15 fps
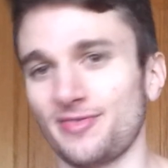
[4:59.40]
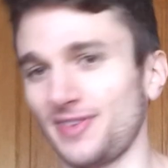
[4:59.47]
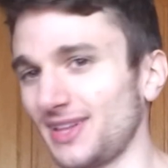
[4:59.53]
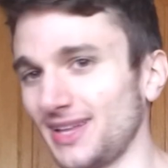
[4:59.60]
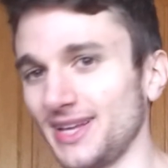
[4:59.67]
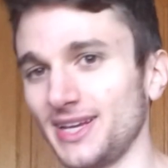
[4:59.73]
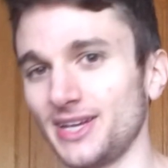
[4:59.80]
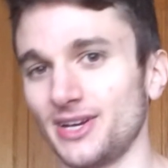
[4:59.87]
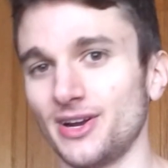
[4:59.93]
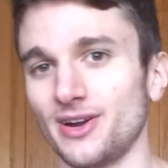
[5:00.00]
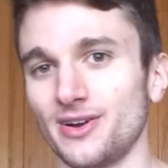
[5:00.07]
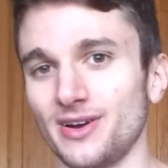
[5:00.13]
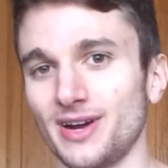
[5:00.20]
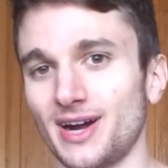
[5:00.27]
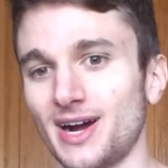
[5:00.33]
filling?
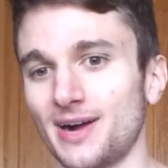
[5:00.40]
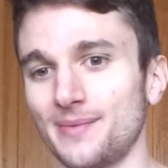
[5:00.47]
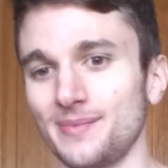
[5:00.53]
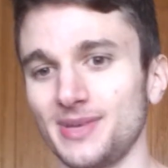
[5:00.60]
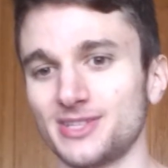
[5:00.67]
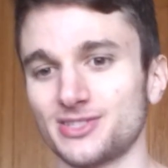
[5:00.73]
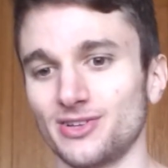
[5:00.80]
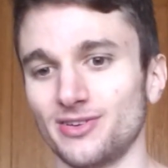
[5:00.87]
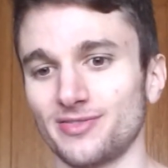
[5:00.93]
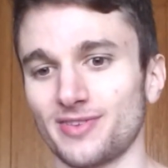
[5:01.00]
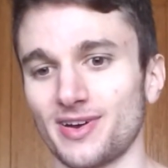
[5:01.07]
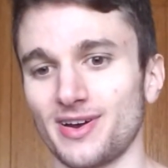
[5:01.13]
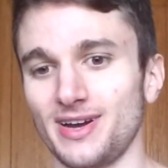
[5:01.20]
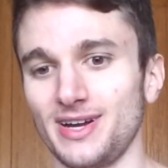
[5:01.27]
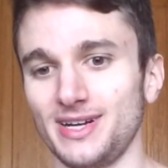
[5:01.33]
You know, it's
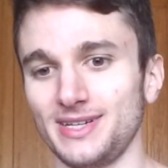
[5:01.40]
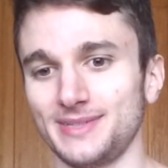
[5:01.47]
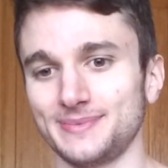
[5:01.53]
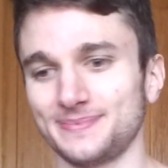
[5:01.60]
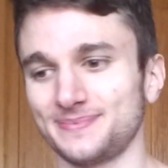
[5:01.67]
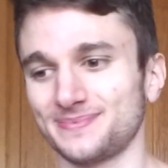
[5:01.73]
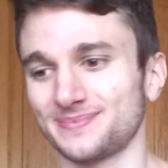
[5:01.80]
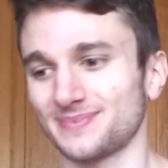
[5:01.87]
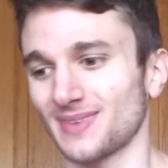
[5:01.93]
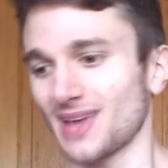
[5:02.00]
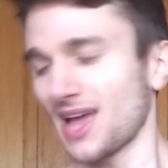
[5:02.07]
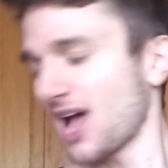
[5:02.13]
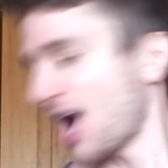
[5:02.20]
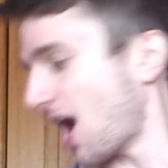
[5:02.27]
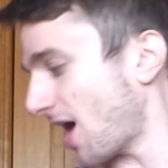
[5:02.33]
not very,
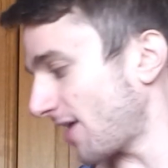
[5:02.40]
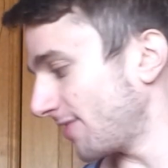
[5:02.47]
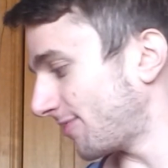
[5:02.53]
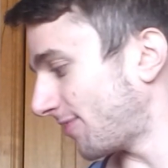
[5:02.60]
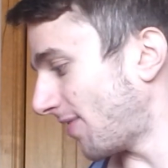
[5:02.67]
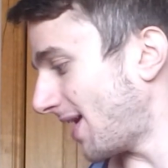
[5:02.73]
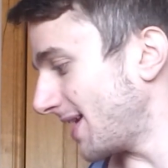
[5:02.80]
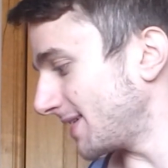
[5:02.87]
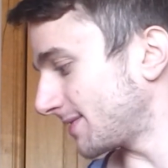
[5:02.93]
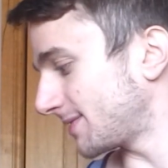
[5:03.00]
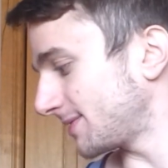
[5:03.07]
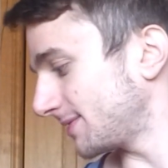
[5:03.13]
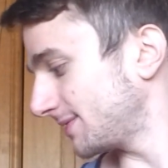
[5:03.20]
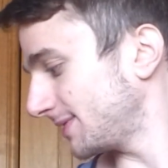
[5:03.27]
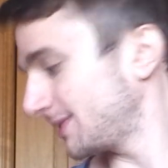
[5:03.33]
I don't
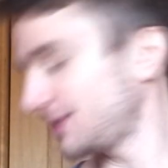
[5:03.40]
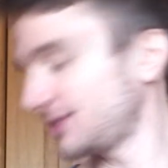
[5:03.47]
find